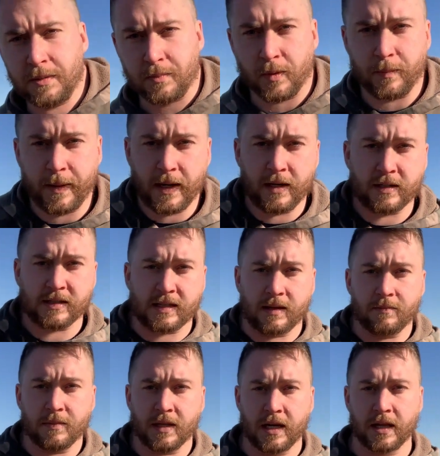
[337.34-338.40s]
prepared is
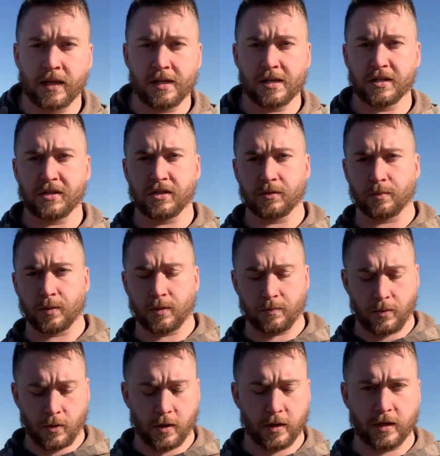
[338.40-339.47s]
something that I think is super
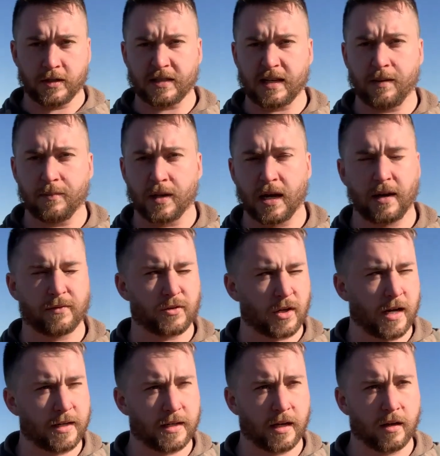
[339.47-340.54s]
important and something that I've
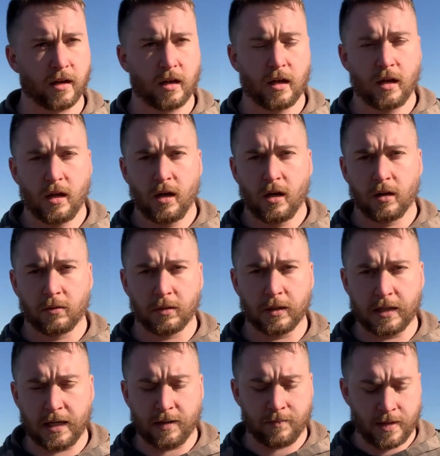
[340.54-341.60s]
tried to really
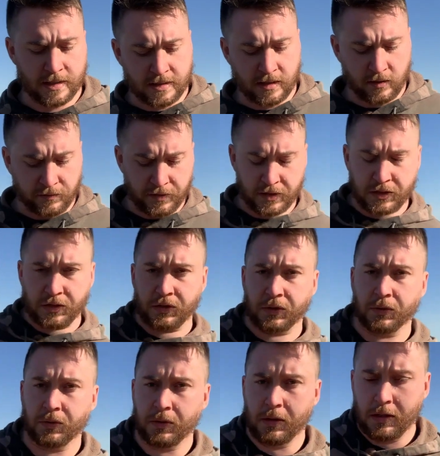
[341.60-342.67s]
get myself
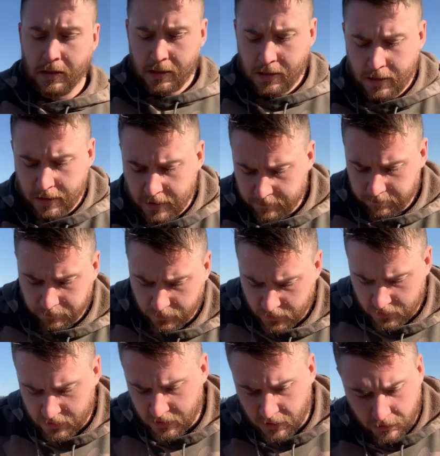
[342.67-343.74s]
into.
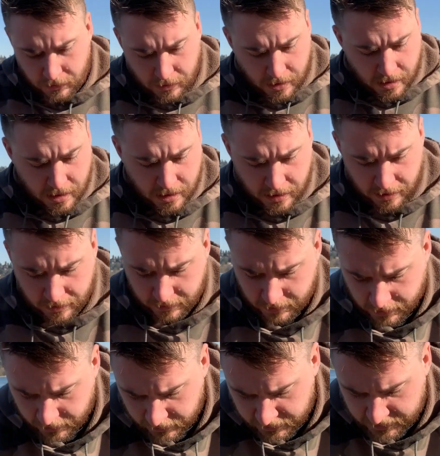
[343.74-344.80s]
So
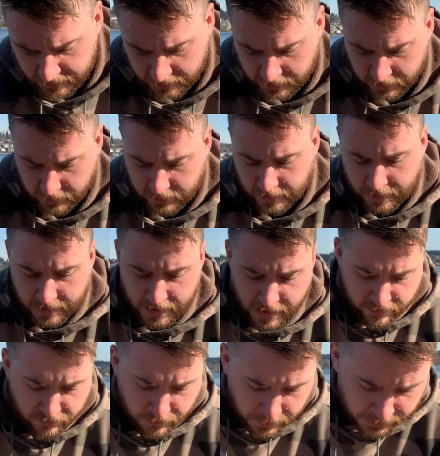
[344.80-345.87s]
you'll see here, like I
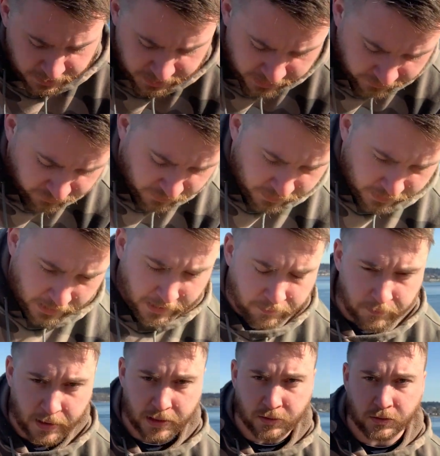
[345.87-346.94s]
have a bunch of different like medical